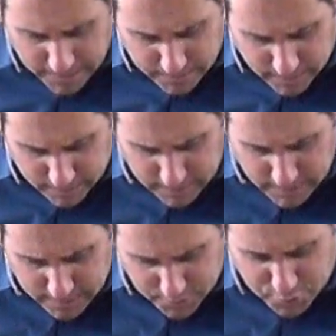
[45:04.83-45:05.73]
And uh,
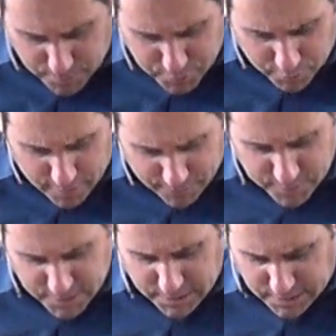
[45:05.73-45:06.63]
the scripture
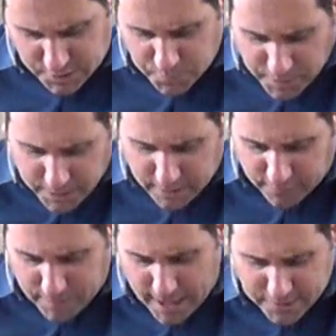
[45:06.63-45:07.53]
reference is
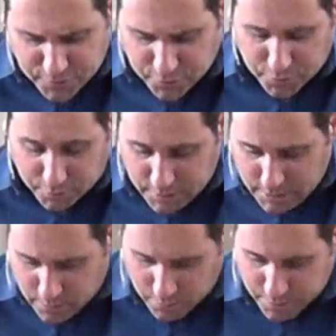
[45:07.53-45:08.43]
speaking of pastors
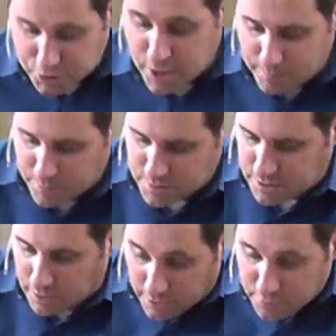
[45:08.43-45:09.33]
or, or the
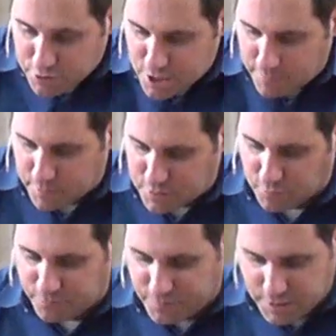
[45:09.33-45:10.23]
shepherds, their under
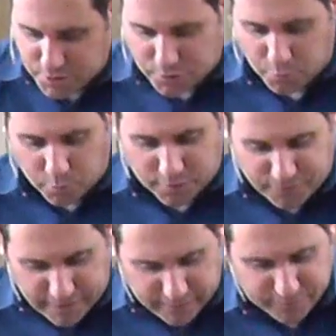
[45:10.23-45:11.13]
shepherds who finish their
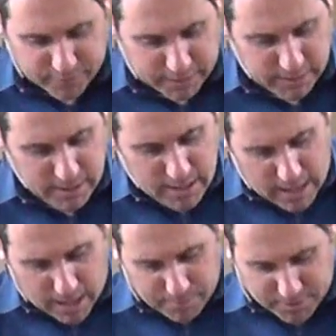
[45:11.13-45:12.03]
work faithfully.
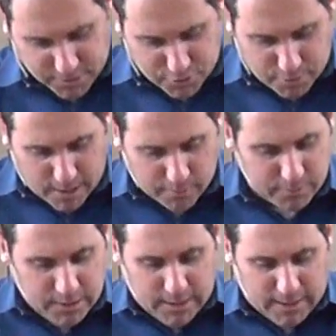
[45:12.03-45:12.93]
Uh, but this
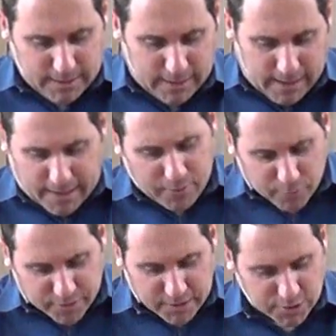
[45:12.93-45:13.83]
crown, uh,
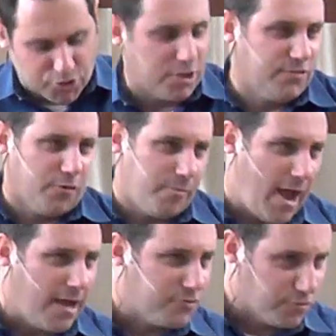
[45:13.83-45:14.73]
I don't think, is just
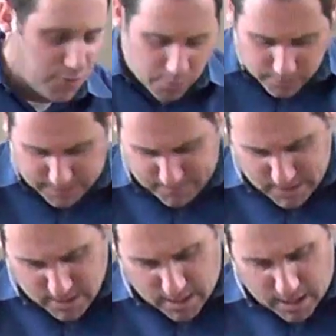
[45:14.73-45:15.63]
for pastors only.